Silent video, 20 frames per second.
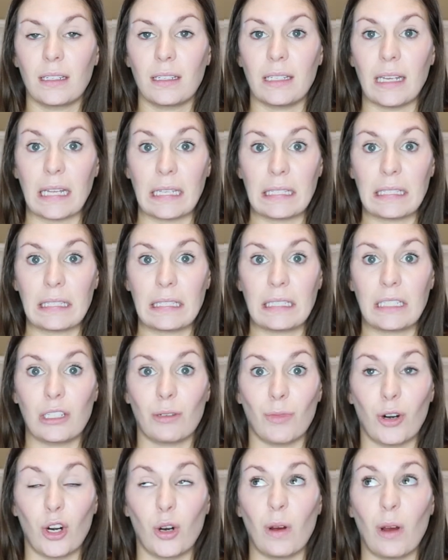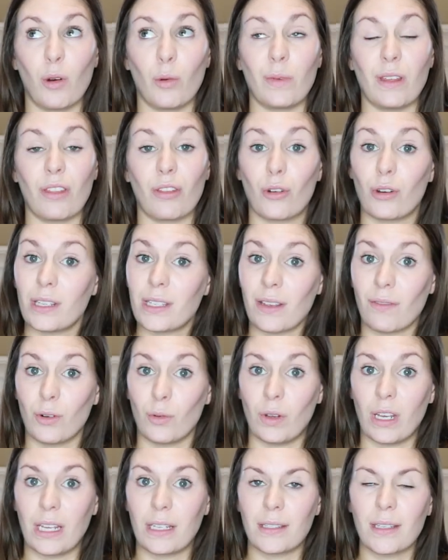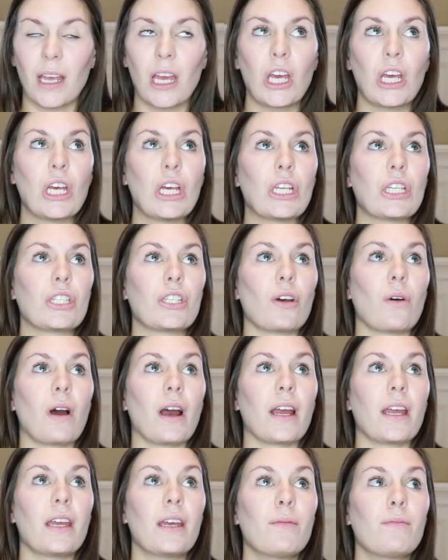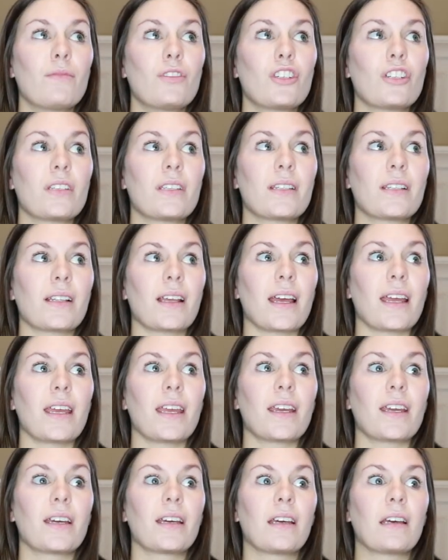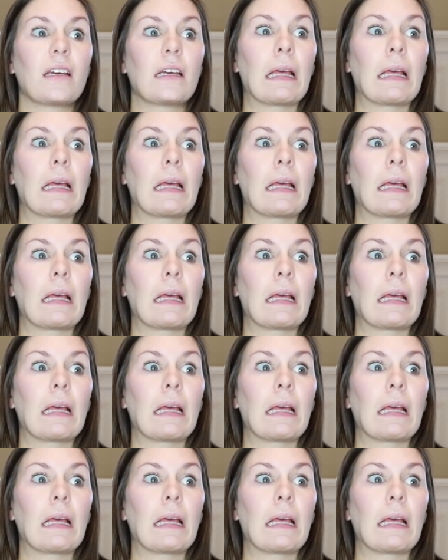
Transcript: Yes, tomorrow I'll be 37 weeks. So I am just like